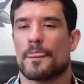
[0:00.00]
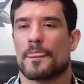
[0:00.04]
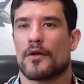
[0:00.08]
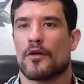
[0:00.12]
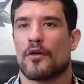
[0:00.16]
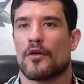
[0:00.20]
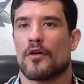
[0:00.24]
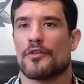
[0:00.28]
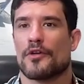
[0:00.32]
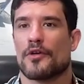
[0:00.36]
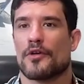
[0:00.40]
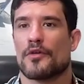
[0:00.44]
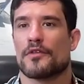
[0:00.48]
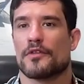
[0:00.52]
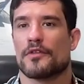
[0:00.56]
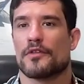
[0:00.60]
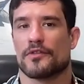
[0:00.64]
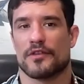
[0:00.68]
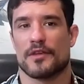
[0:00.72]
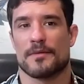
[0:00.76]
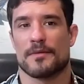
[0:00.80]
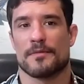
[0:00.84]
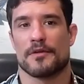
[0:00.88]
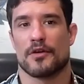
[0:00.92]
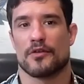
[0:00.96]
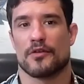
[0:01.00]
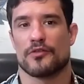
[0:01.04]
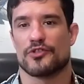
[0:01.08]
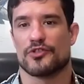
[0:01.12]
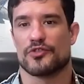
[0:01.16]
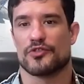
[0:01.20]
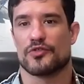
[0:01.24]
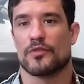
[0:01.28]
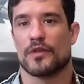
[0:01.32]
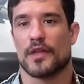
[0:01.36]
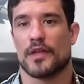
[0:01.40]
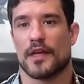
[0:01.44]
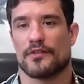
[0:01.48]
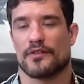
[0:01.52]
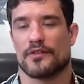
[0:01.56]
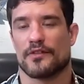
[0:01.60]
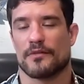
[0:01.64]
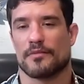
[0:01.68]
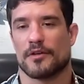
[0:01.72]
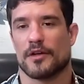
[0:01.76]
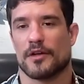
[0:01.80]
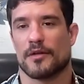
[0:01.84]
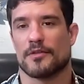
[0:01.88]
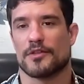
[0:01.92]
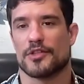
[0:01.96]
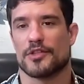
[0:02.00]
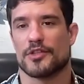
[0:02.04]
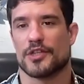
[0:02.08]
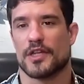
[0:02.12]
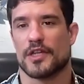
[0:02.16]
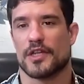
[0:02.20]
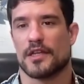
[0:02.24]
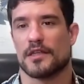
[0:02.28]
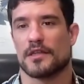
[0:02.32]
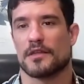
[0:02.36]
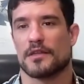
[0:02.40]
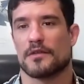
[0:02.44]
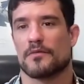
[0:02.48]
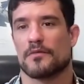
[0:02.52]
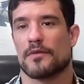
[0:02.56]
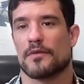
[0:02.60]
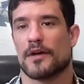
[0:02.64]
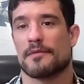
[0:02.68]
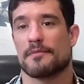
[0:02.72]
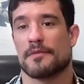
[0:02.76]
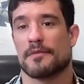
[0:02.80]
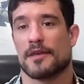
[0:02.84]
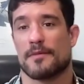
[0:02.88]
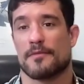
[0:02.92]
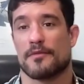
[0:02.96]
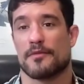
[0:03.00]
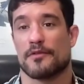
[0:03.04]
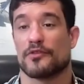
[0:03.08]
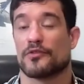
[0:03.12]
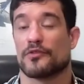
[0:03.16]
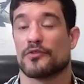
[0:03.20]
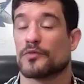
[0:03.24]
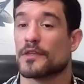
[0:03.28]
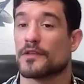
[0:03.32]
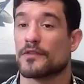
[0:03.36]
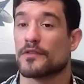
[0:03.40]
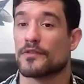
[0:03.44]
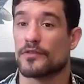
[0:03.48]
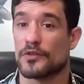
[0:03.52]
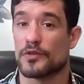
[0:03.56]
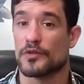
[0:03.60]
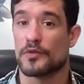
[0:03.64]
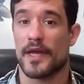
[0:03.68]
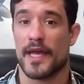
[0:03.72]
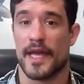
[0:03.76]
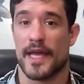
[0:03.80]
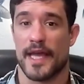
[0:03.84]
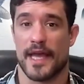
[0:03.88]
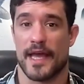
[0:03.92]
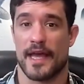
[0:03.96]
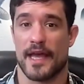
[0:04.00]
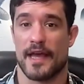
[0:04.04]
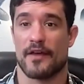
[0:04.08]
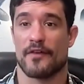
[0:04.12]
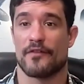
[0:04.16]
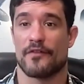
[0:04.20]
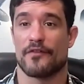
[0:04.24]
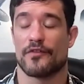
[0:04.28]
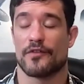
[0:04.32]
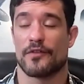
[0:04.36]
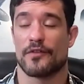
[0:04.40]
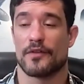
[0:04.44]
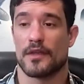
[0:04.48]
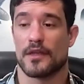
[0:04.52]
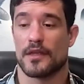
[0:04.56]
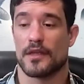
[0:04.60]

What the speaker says: although the sleep coach school hasn't published any white papers, we do have